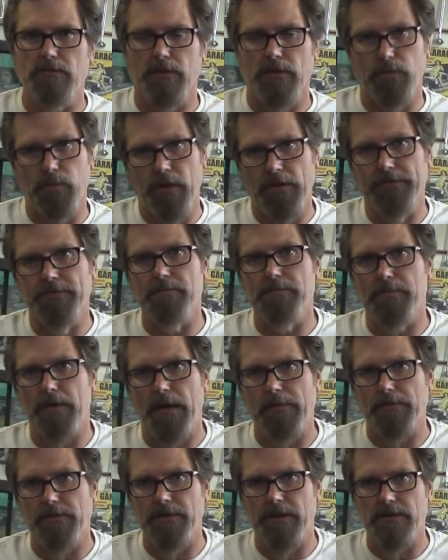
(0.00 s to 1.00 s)
Where the weld through
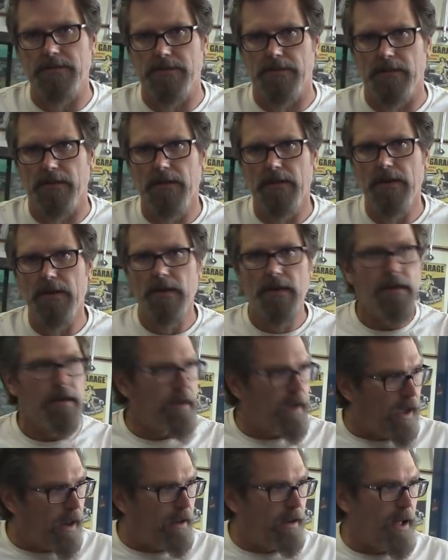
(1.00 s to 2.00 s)
primer doesn't.
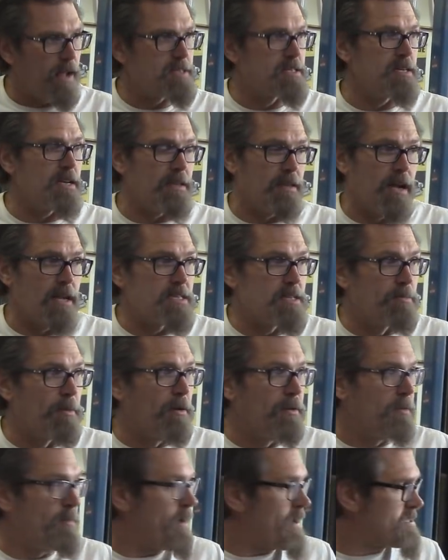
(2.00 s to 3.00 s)
And that's it. That's
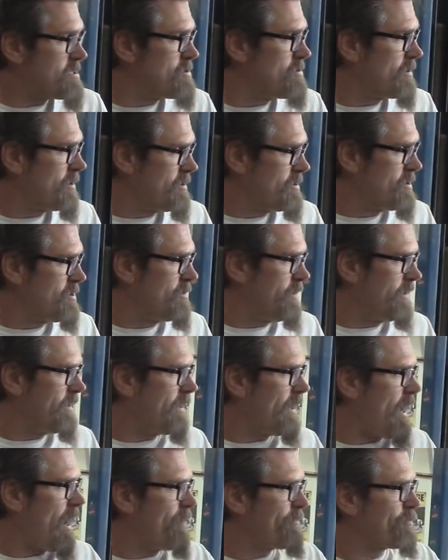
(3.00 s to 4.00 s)
about the best you can do. And
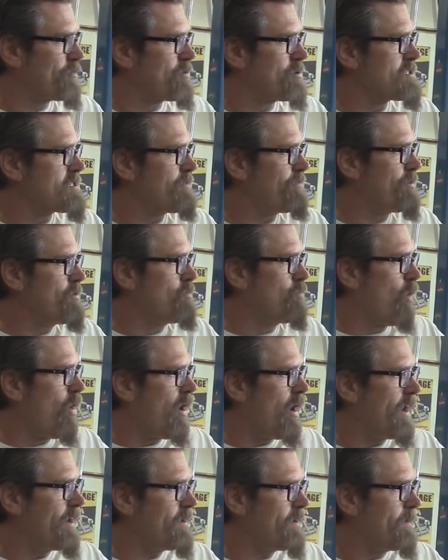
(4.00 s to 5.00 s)
then afterwards, if you
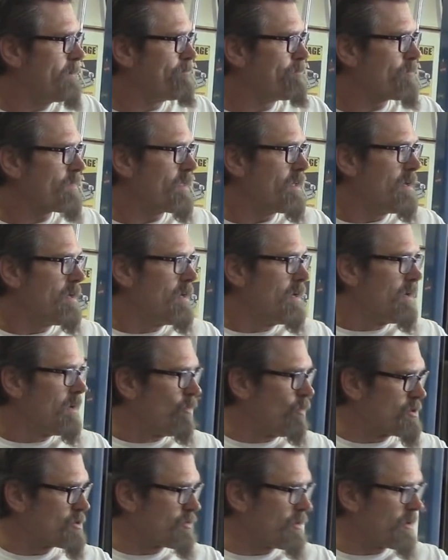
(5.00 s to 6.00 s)
want,
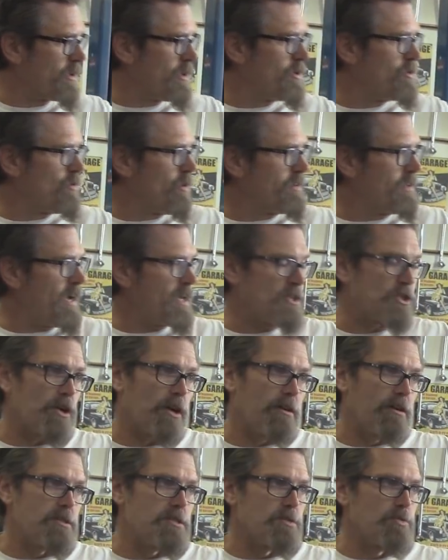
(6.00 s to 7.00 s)
which we're going to do on that
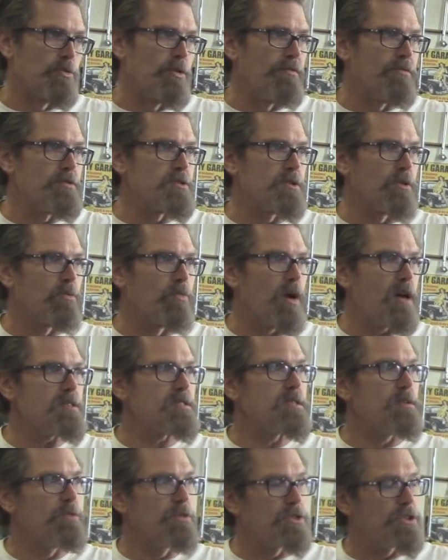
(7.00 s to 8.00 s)
truck because the roof was so
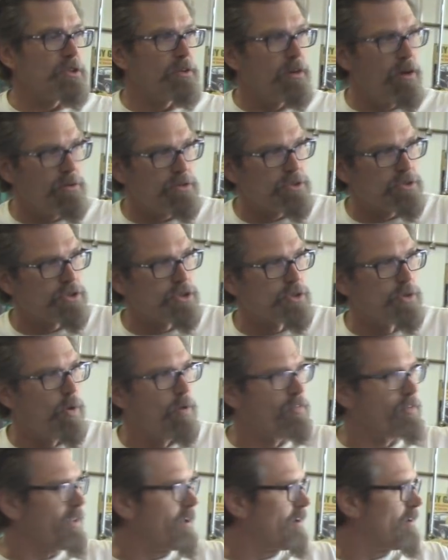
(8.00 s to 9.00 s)
rusty, which you could also show
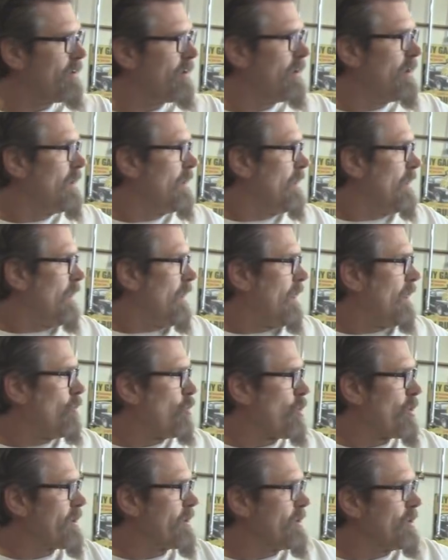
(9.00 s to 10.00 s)
over there,
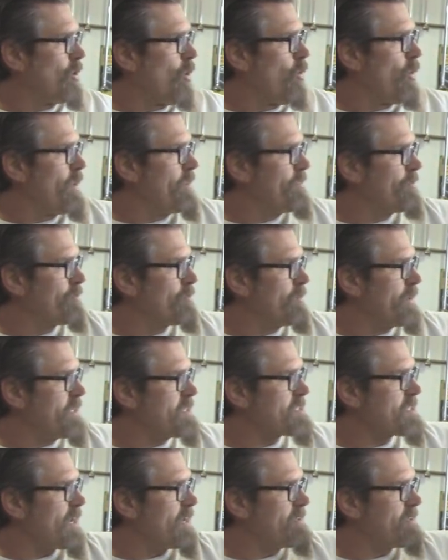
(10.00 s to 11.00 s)
we're going to go in through
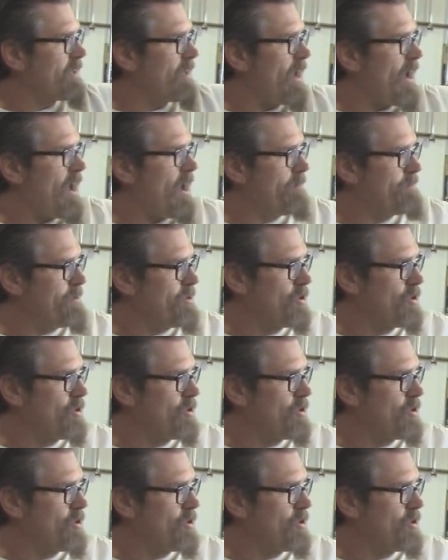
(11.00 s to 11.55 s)
inside the cab.